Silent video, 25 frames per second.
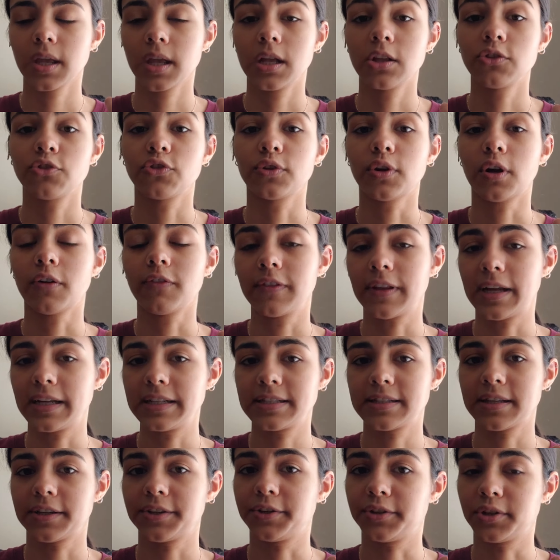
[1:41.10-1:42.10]
turn off
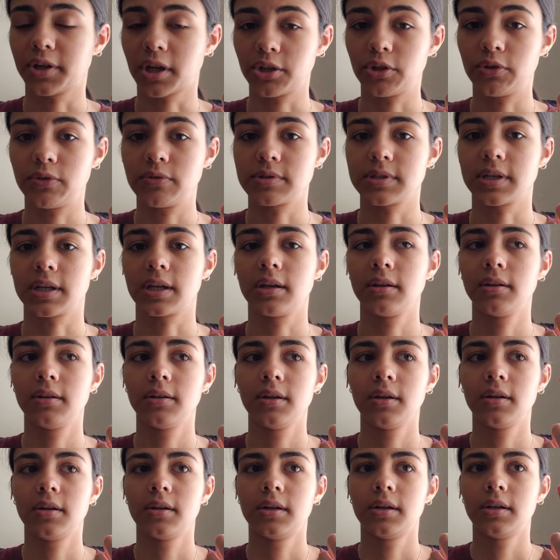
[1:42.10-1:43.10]
lights that you're not using.
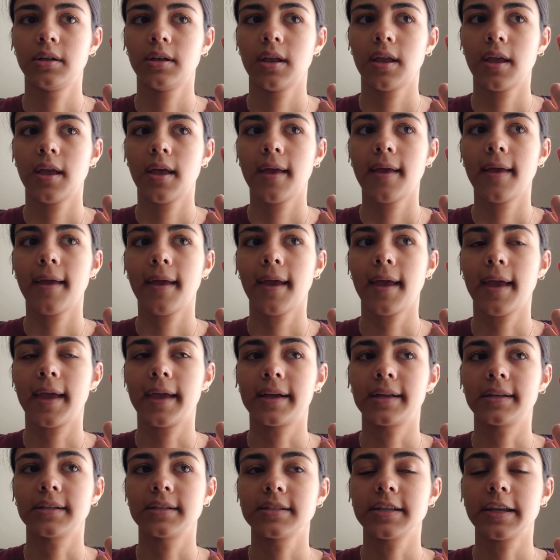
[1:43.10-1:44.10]

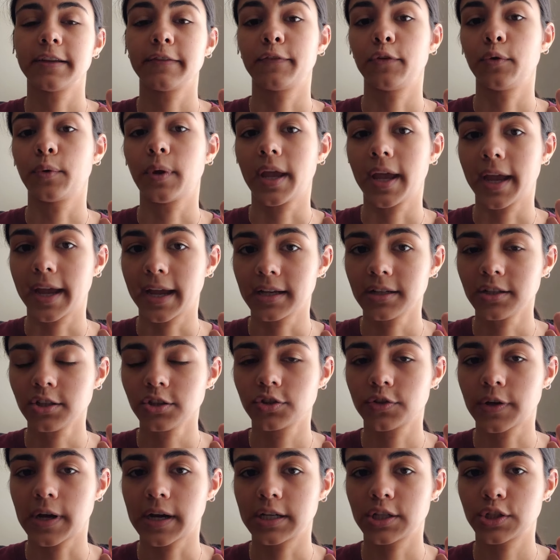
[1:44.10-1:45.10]
And if you can,
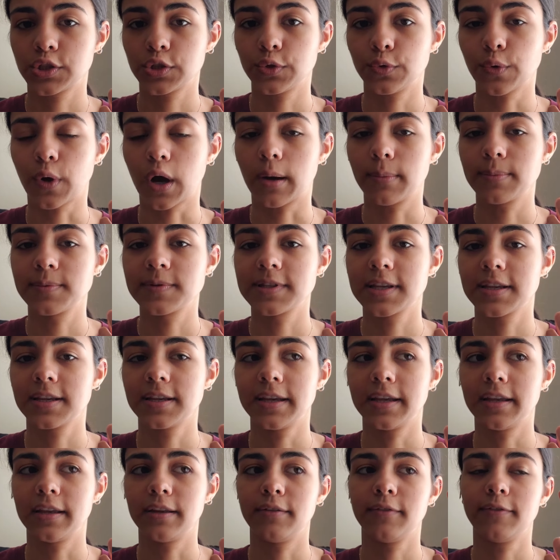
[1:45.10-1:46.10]
try to opt
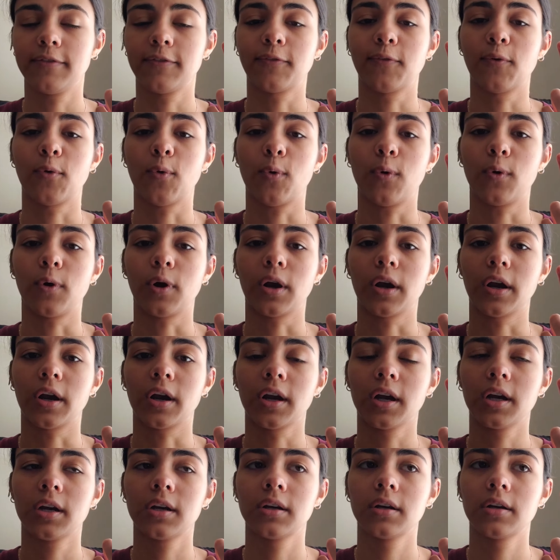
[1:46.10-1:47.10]
in
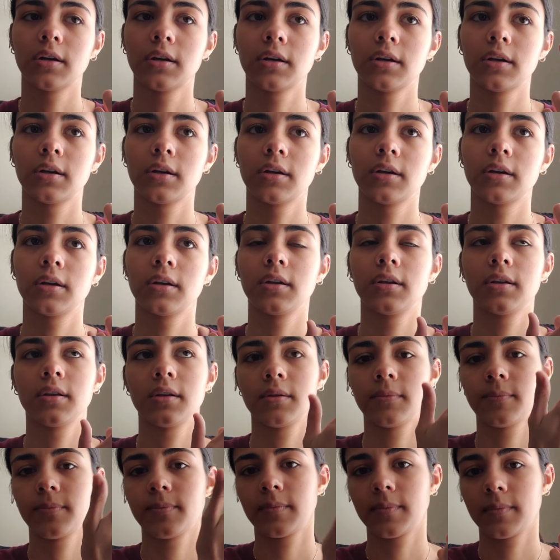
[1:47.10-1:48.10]
for
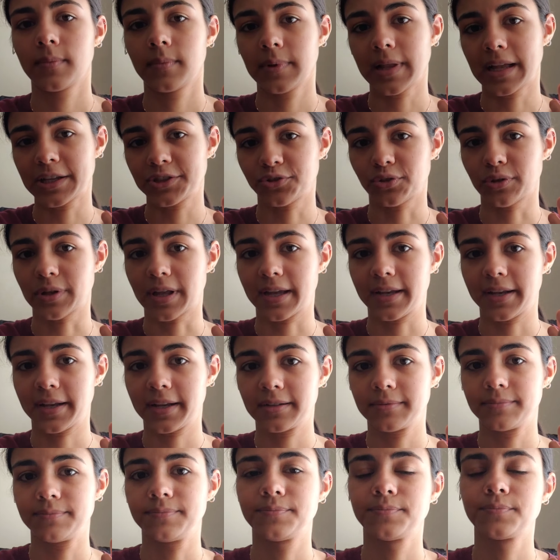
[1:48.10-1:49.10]
natural
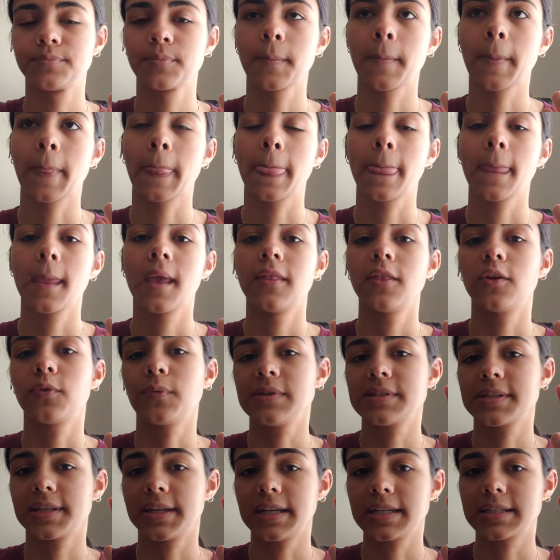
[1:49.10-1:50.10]
lighting. The
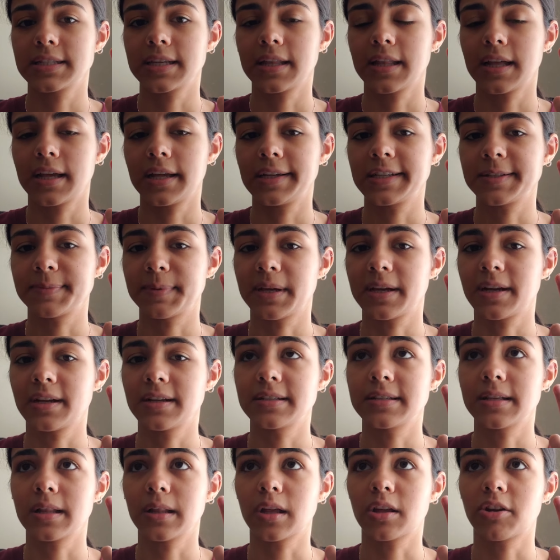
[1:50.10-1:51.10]
reason I say that is
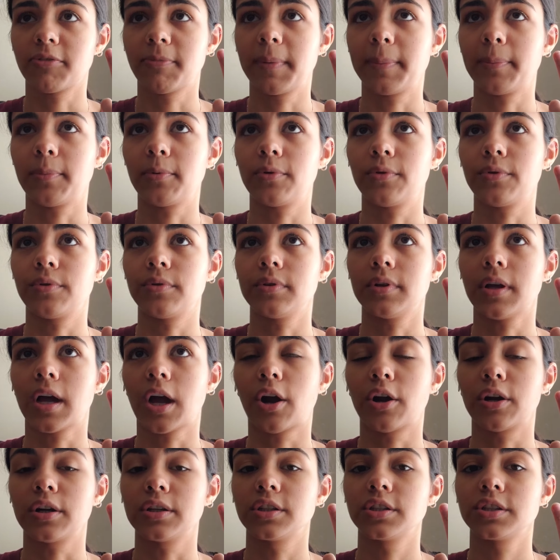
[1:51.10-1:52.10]
because a lot of people
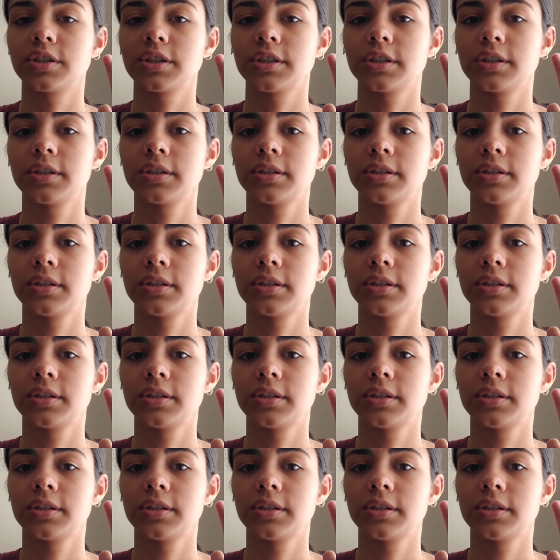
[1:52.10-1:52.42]
aren't